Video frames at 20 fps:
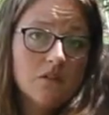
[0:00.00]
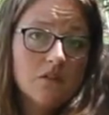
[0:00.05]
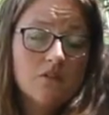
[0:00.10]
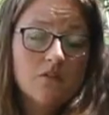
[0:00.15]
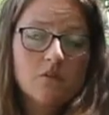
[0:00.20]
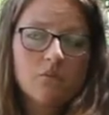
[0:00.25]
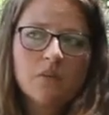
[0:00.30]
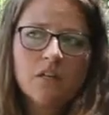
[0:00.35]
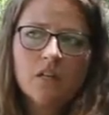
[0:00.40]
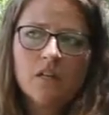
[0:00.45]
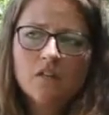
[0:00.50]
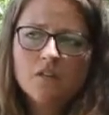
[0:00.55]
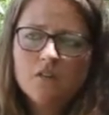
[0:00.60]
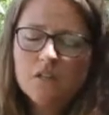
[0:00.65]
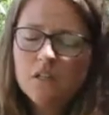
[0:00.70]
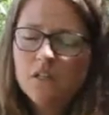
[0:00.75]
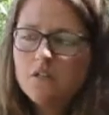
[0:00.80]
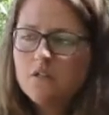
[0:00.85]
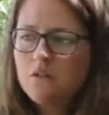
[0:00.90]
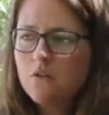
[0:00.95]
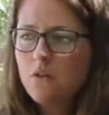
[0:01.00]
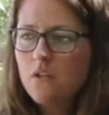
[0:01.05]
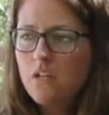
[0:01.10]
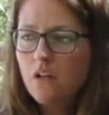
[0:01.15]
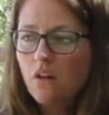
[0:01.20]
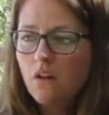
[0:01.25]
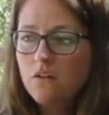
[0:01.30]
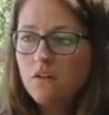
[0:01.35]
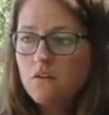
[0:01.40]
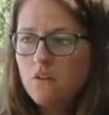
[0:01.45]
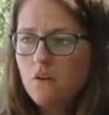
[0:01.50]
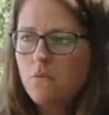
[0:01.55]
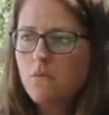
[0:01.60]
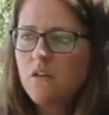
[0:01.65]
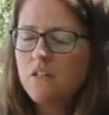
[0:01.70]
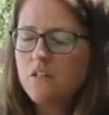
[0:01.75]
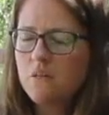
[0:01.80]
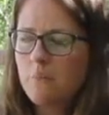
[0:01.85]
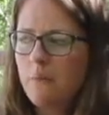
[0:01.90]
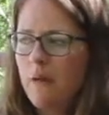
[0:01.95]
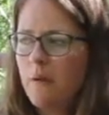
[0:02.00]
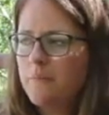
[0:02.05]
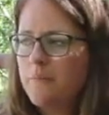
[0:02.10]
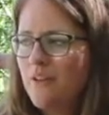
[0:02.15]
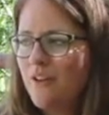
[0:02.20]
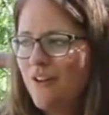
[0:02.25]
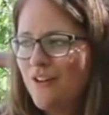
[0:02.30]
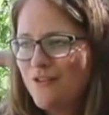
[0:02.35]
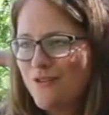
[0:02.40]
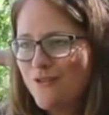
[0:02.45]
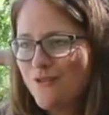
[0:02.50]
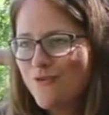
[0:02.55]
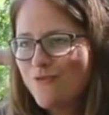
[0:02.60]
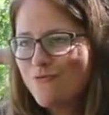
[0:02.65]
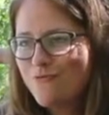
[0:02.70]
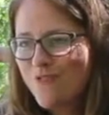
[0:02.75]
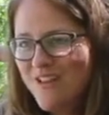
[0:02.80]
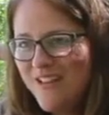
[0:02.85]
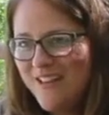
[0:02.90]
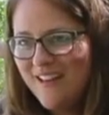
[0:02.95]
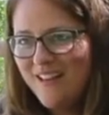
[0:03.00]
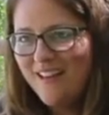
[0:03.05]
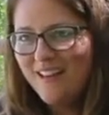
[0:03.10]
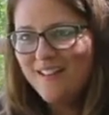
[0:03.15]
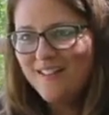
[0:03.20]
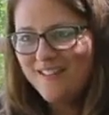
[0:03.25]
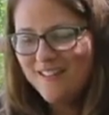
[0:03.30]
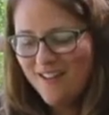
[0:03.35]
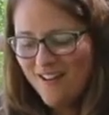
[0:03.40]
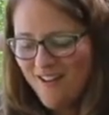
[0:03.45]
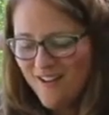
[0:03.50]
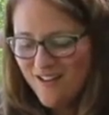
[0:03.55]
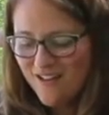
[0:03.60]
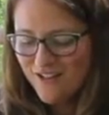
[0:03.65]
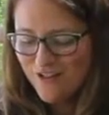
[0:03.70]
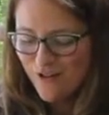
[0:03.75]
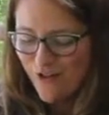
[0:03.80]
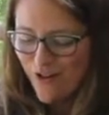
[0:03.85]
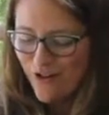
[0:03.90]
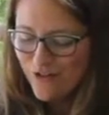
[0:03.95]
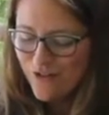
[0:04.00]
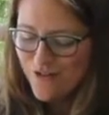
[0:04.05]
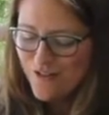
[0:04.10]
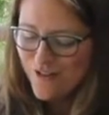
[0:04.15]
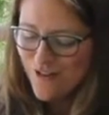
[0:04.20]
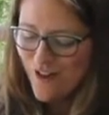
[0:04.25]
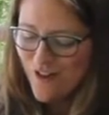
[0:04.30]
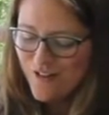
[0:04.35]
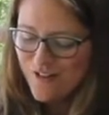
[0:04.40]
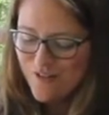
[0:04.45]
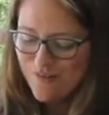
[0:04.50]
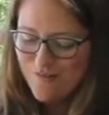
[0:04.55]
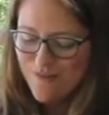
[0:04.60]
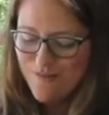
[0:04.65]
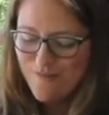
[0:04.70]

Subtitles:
everyone else did. So he also wasn't baptized. So we as young adults got to be